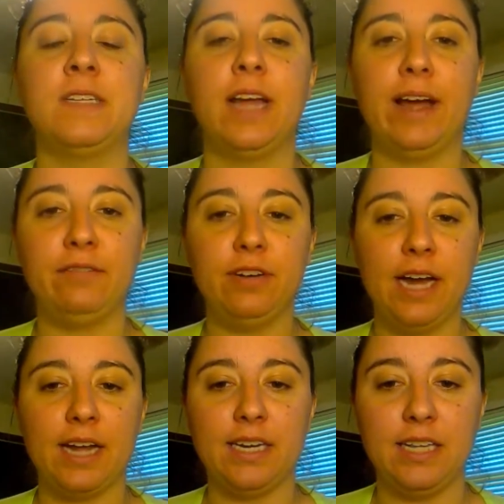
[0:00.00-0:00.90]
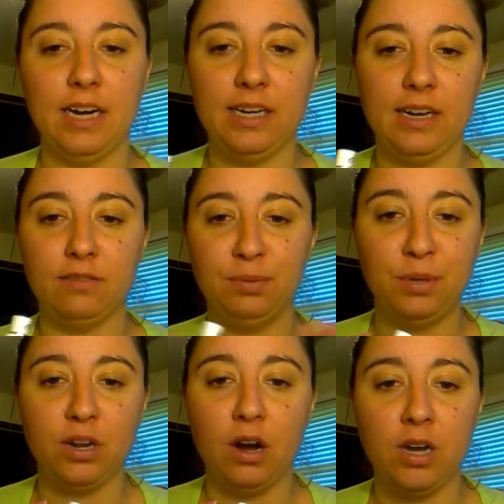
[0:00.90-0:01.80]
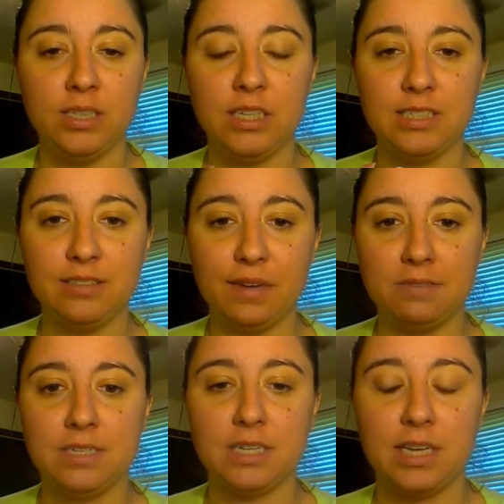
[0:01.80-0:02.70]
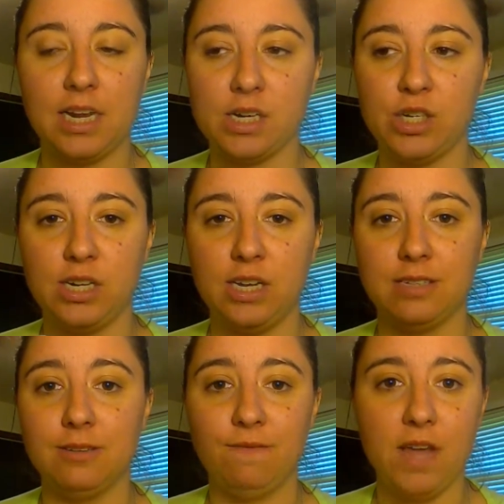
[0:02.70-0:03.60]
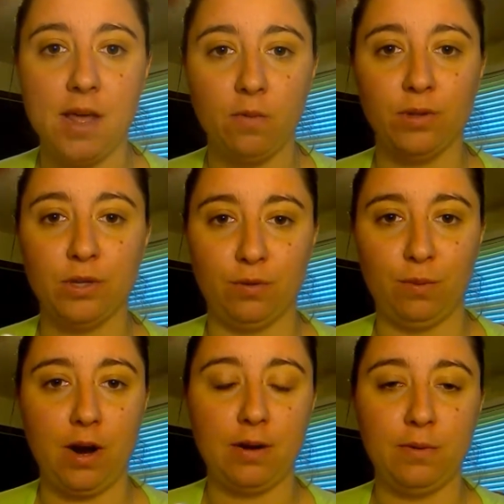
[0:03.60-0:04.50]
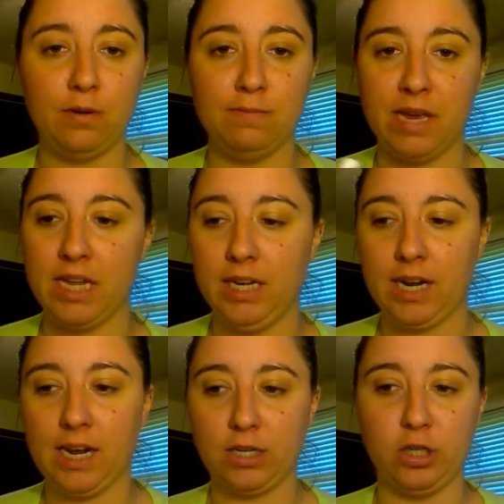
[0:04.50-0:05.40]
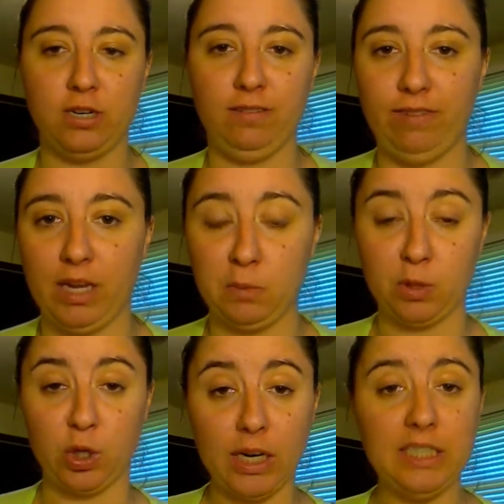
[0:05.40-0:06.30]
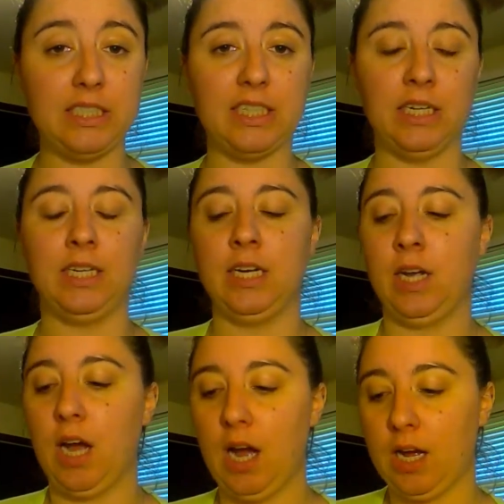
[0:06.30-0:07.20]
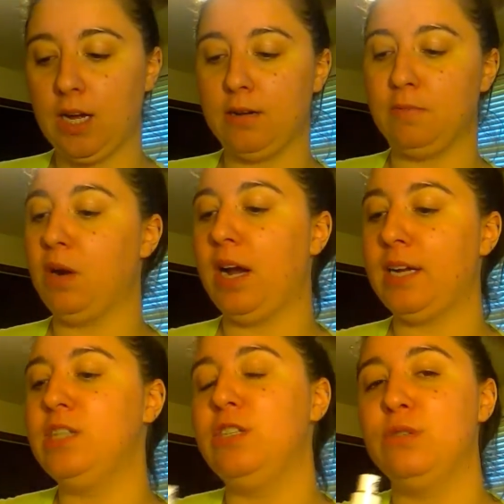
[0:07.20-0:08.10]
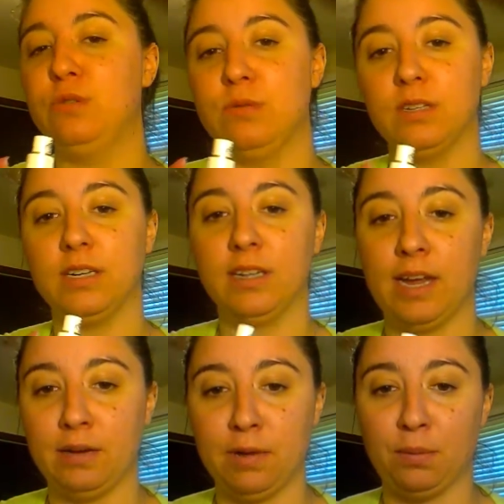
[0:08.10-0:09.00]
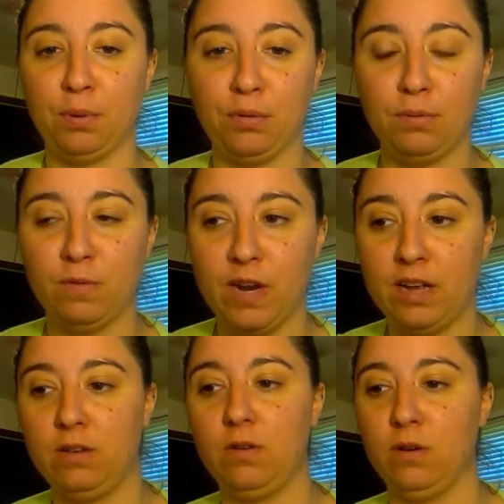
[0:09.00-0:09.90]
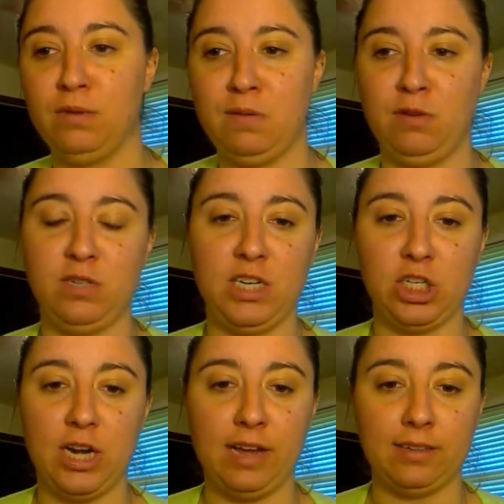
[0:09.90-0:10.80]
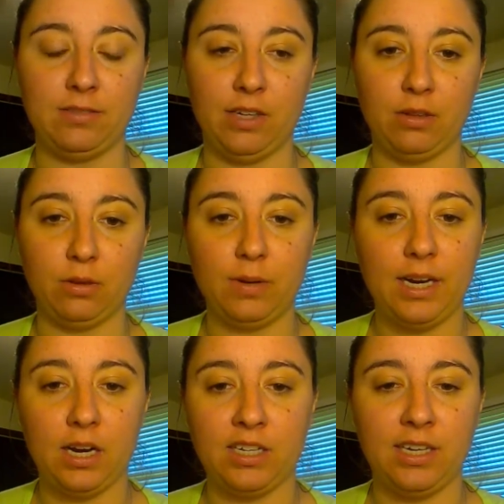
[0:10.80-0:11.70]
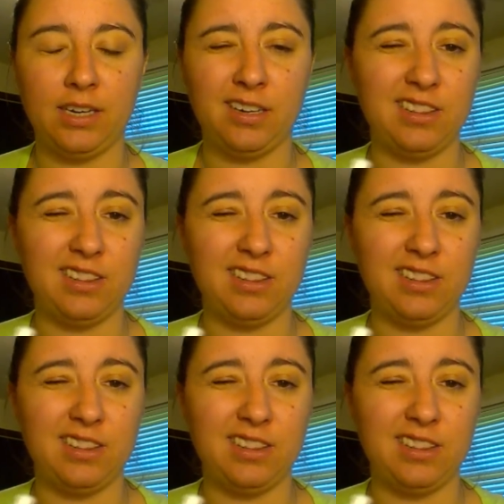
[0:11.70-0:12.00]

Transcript: Every addy that I have put on this 510 connection has fit with no problem, made connection, vaped great. I do really like my Plume Veil or my Mutation XV3 on here.